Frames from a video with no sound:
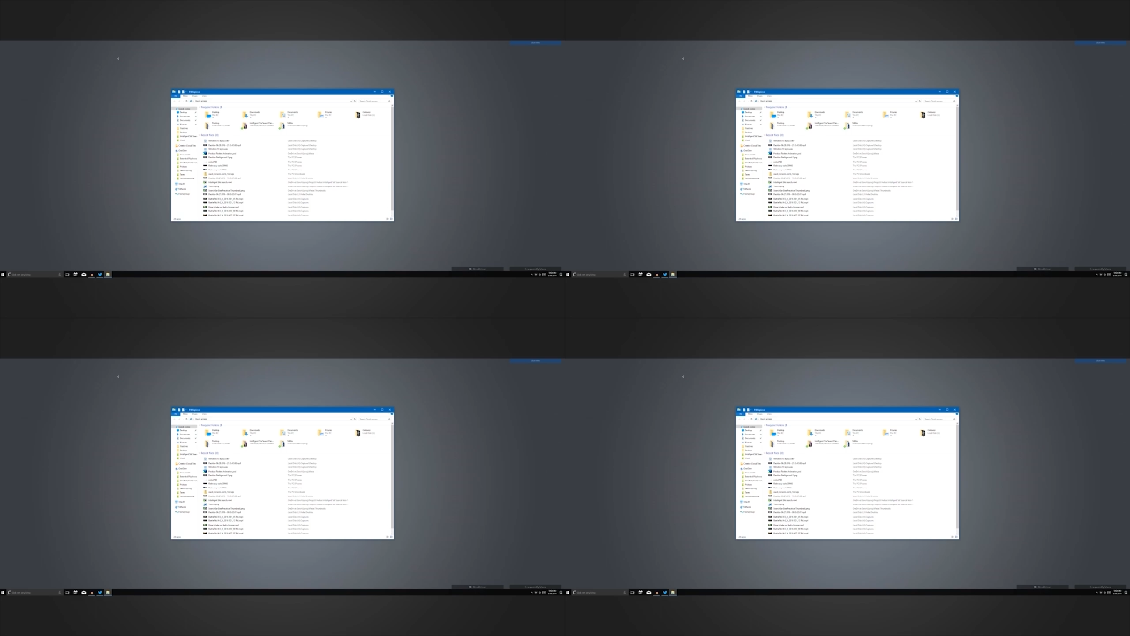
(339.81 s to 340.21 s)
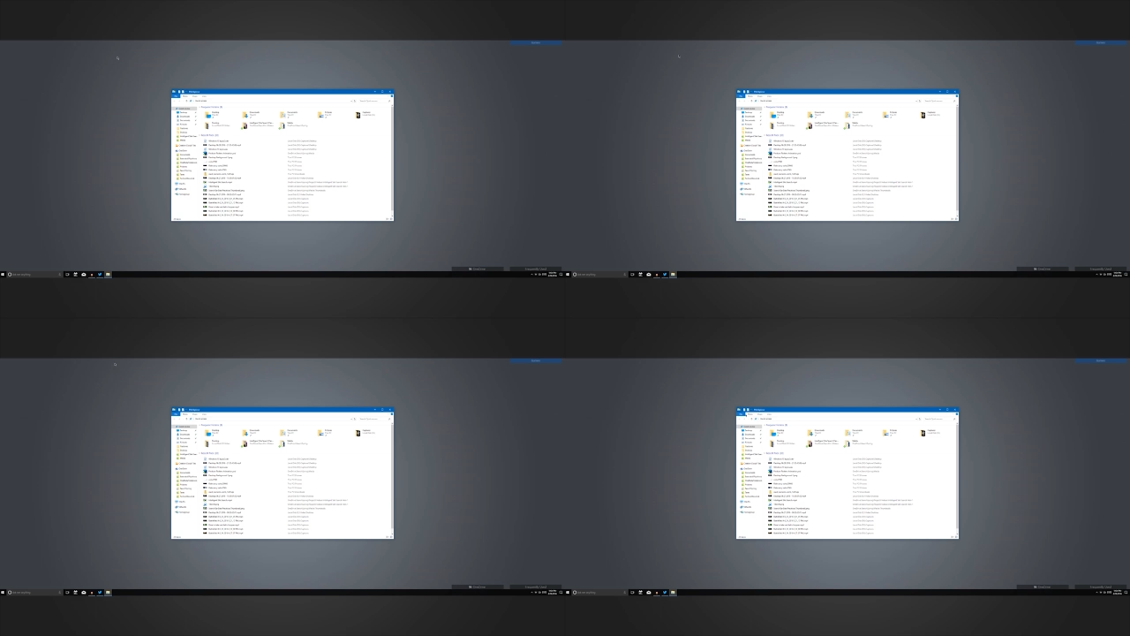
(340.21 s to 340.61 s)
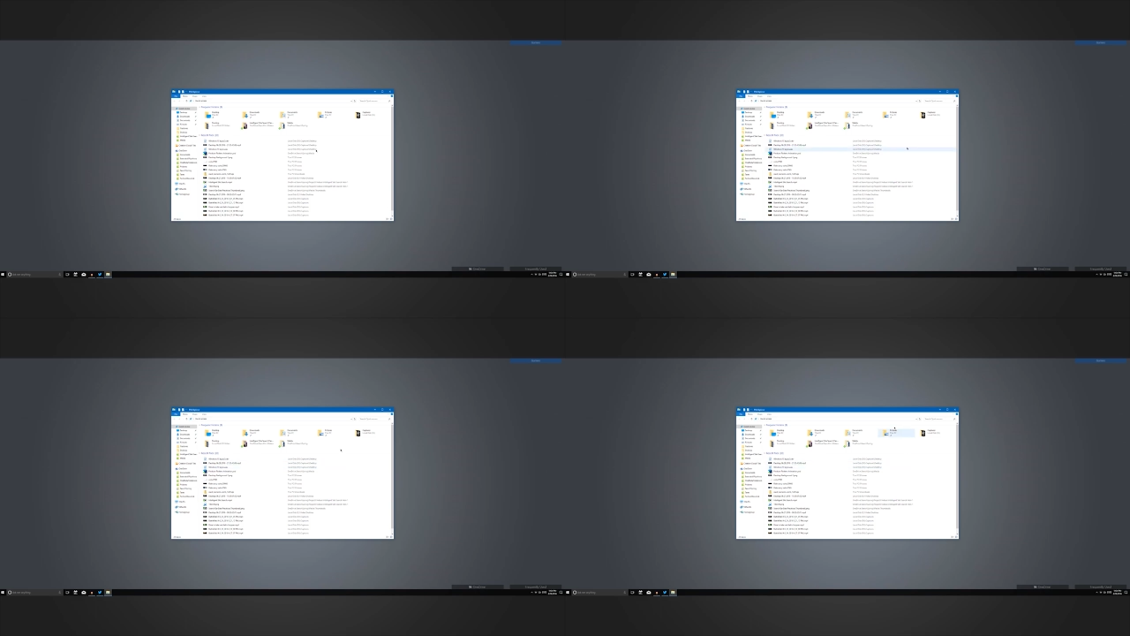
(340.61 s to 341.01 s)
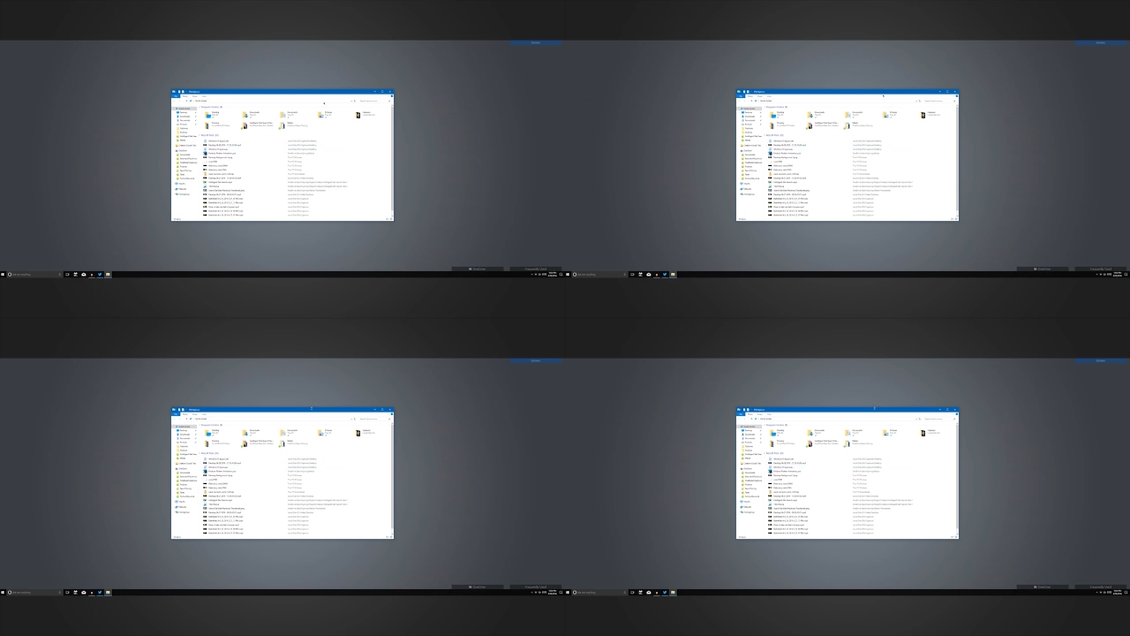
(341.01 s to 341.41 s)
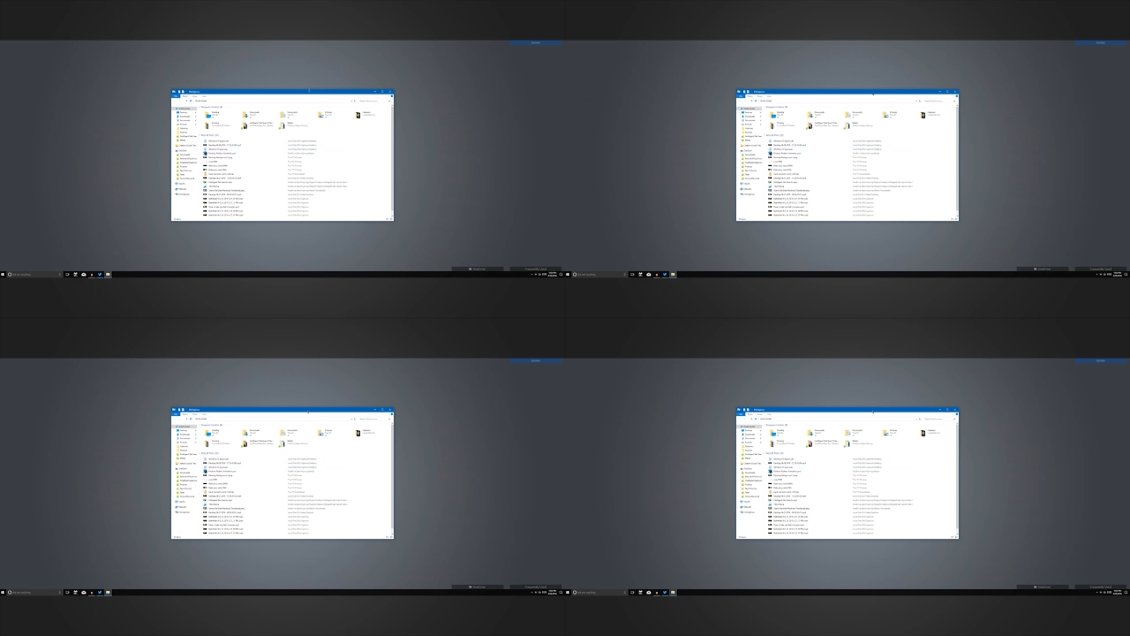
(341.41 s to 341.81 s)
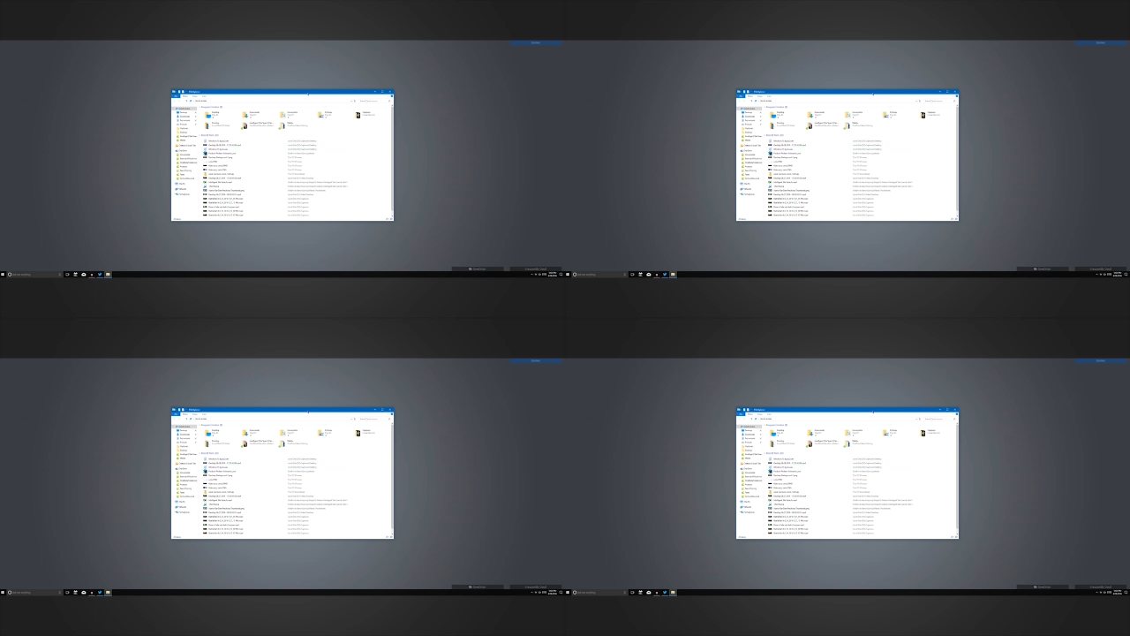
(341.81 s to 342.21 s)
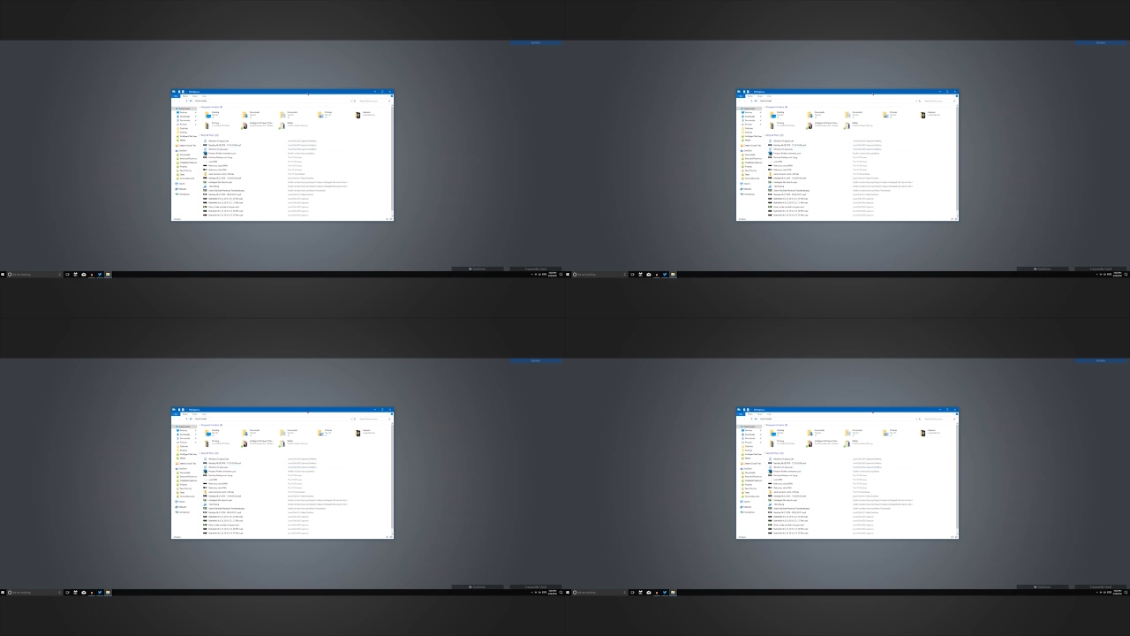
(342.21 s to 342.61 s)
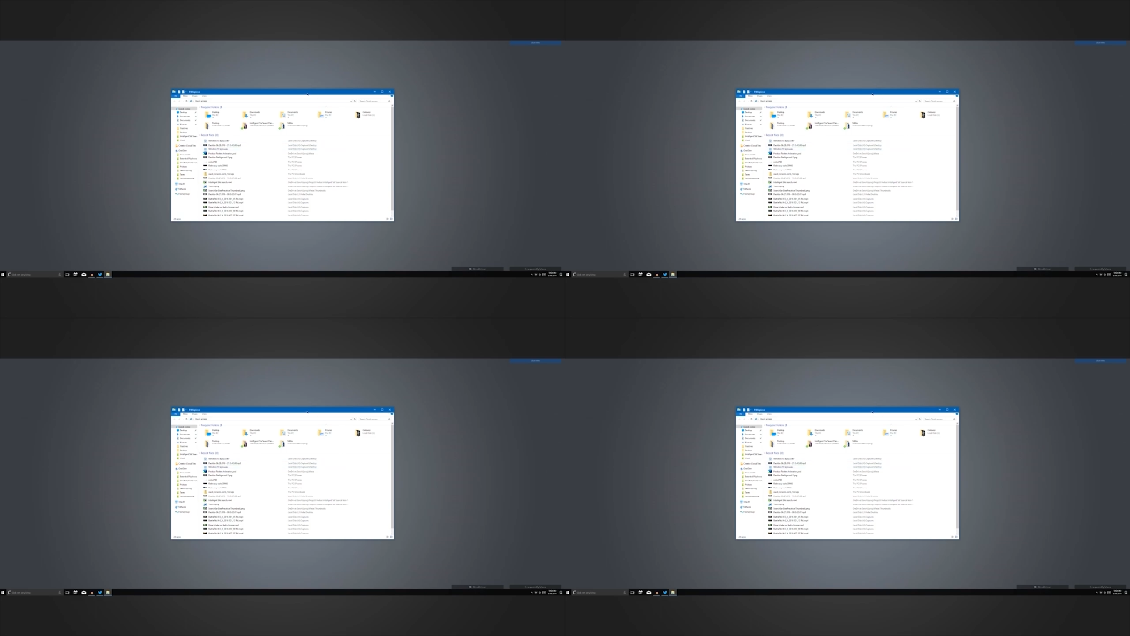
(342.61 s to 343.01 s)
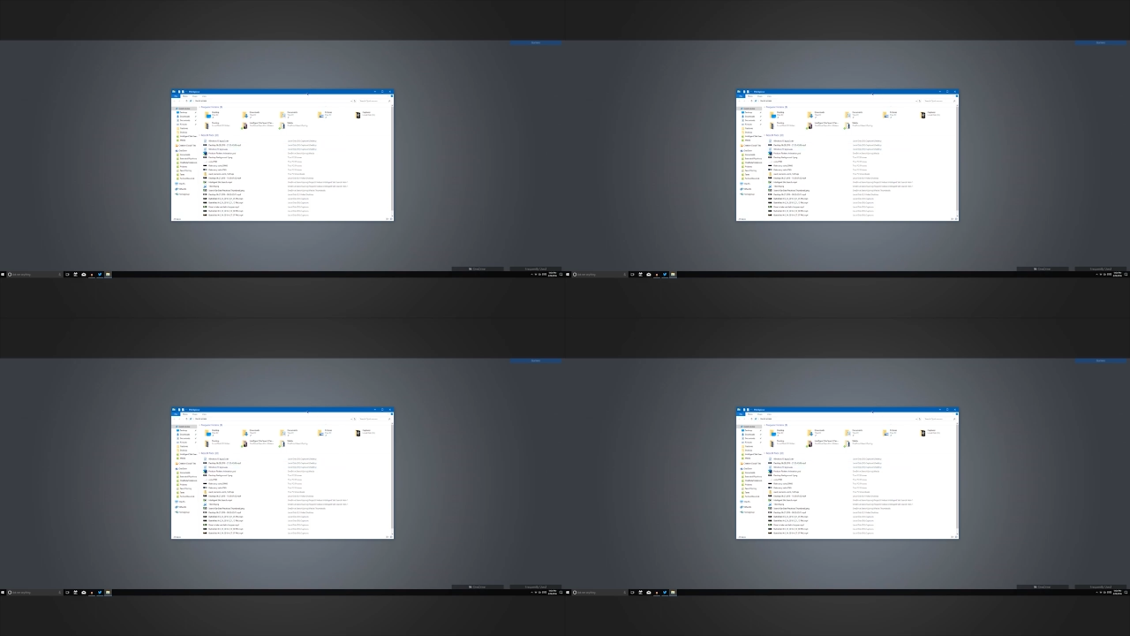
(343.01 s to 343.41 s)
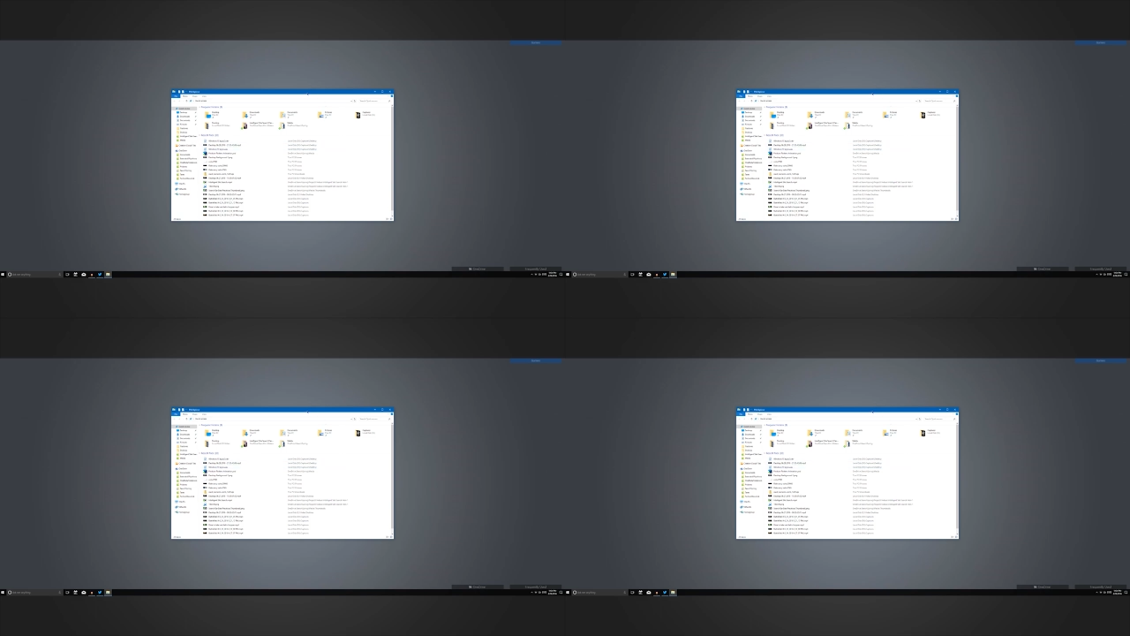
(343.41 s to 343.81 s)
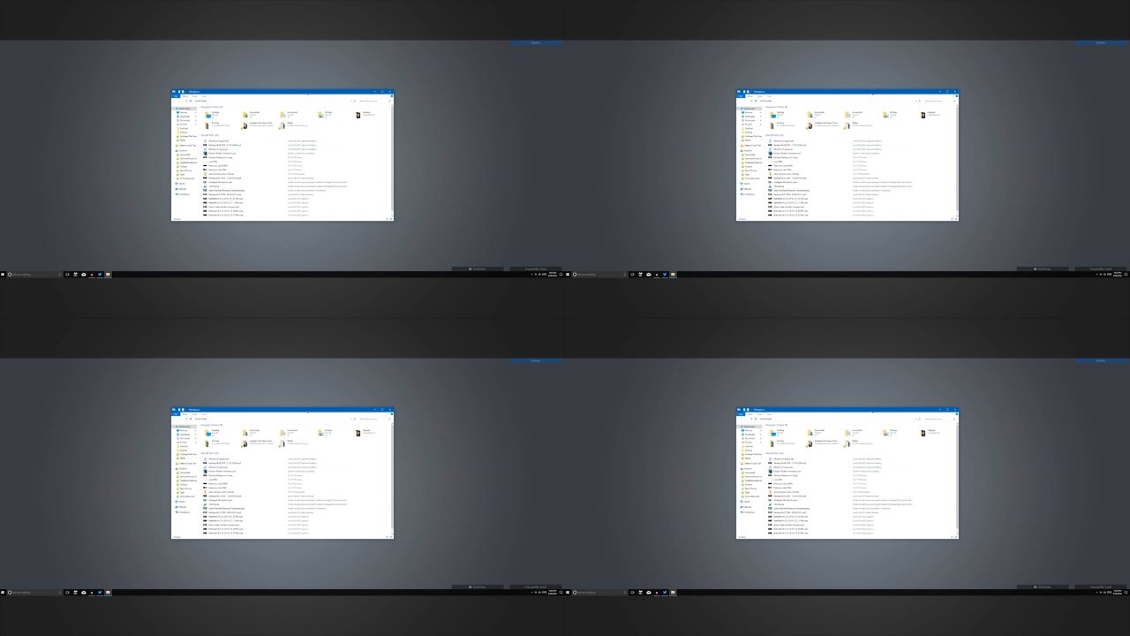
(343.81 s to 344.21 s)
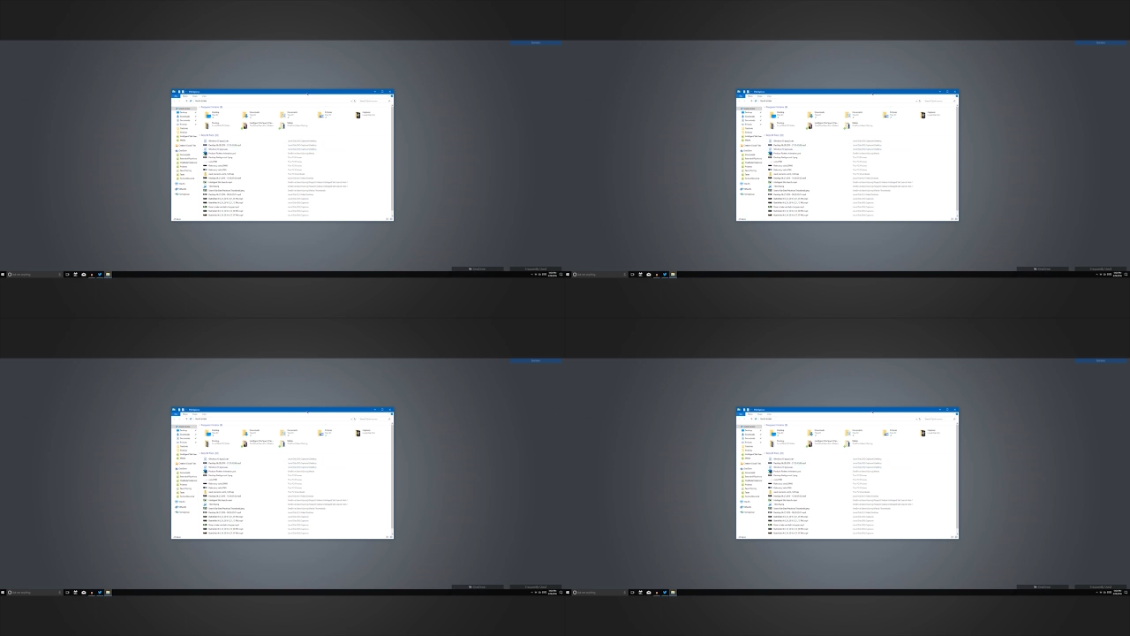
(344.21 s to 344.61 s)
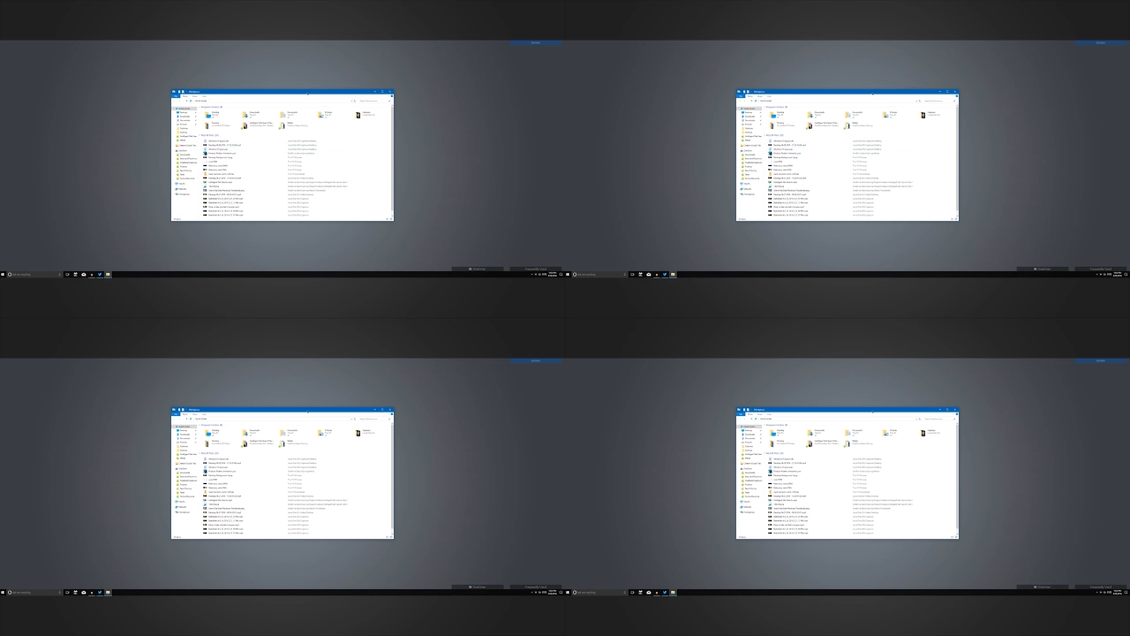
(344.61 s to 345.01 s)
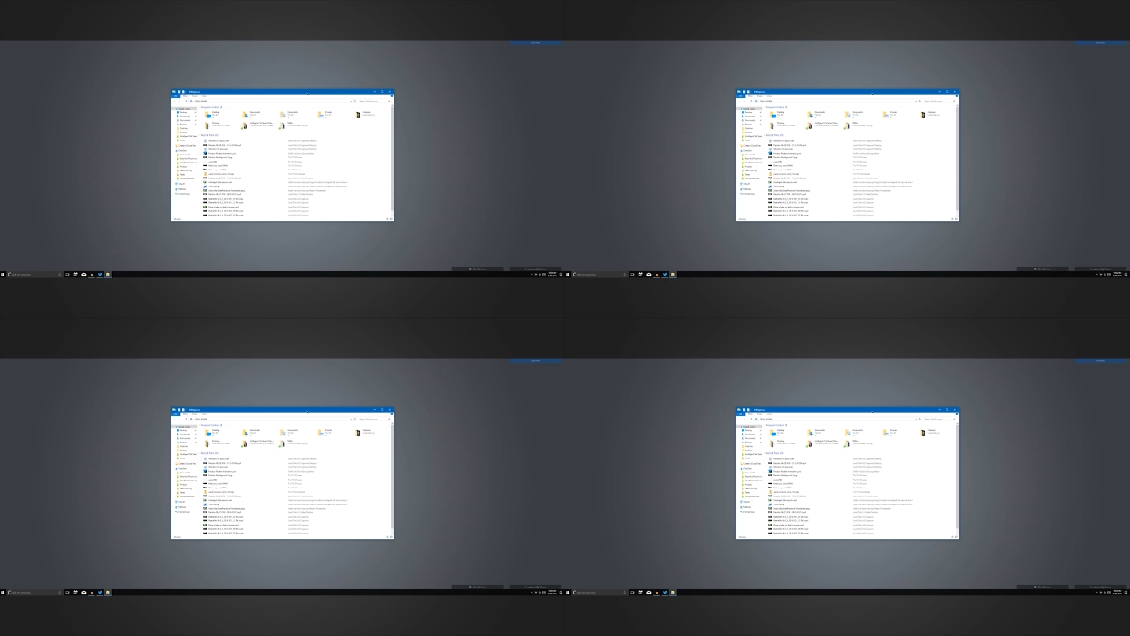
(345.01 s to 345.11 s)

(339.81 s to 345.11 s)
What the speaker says: [unreadable: no face in view]